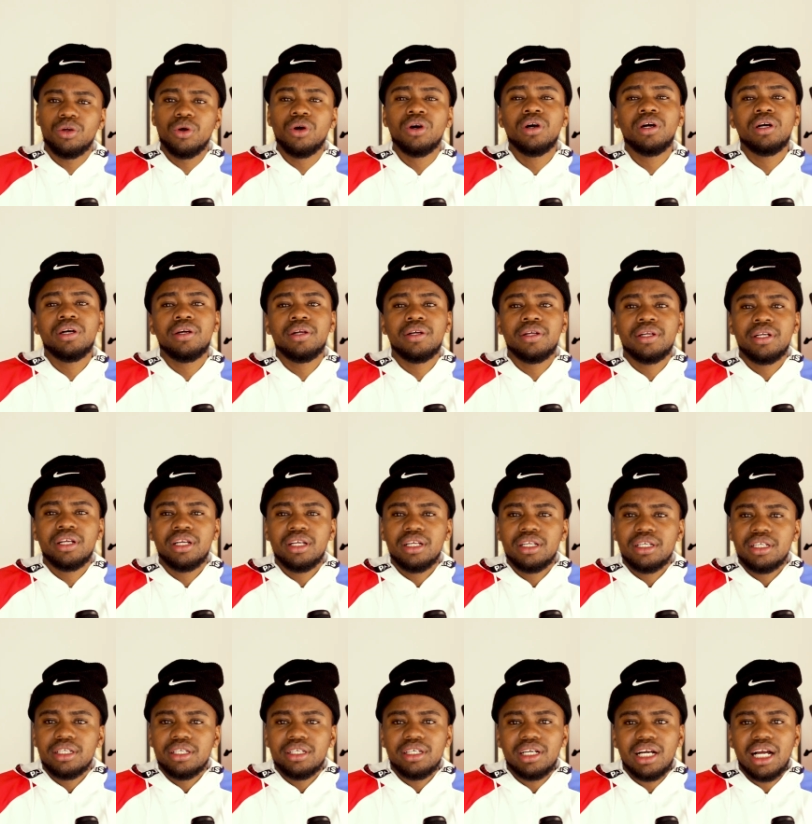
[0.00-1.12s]
yo,
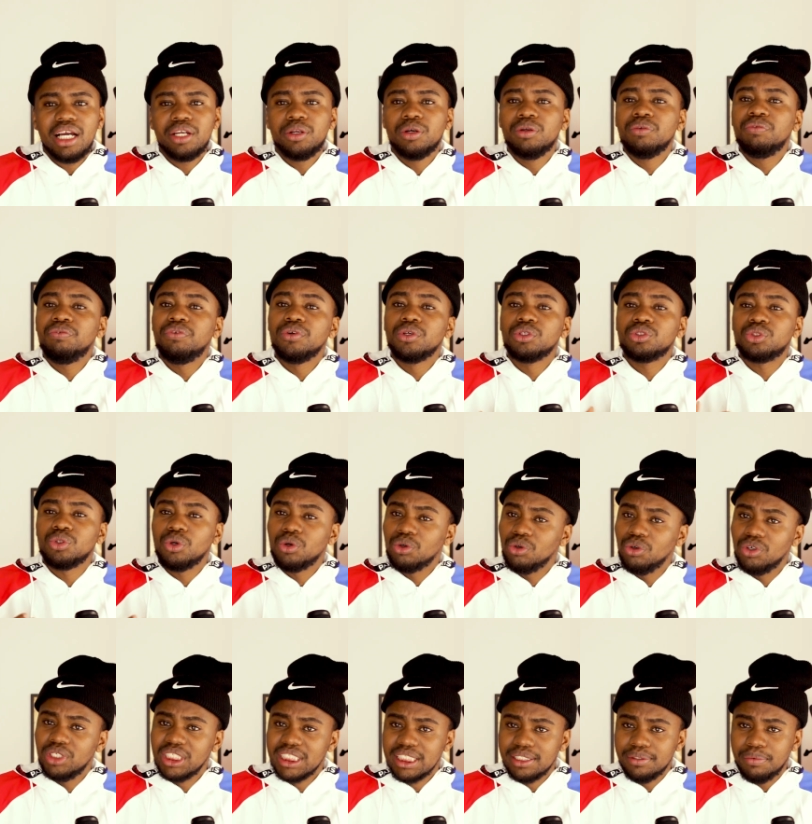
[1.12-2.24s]
I don't feel so
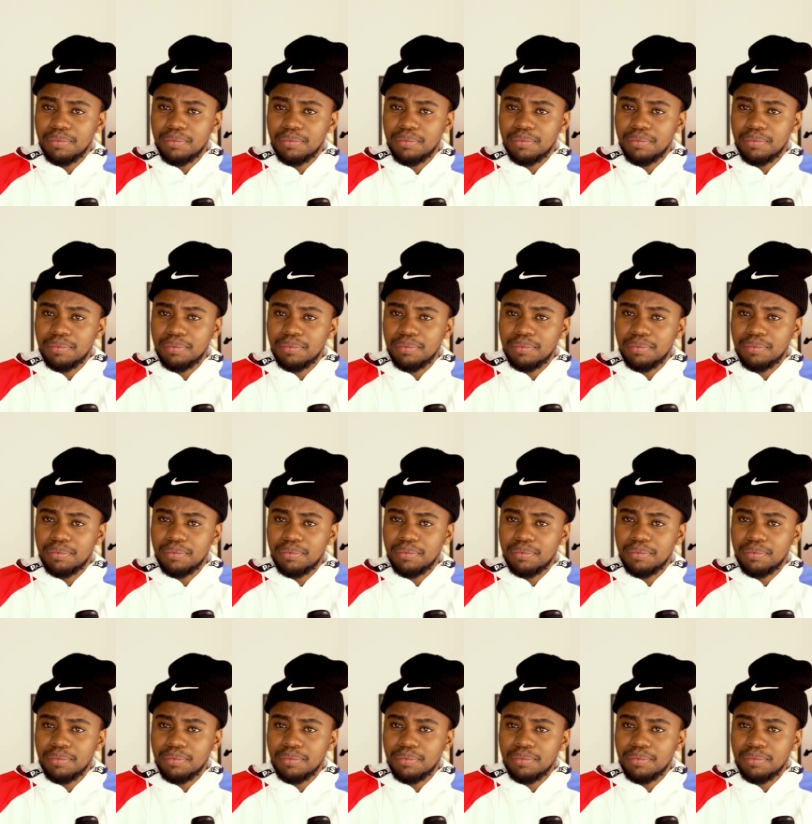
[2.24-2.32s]
good.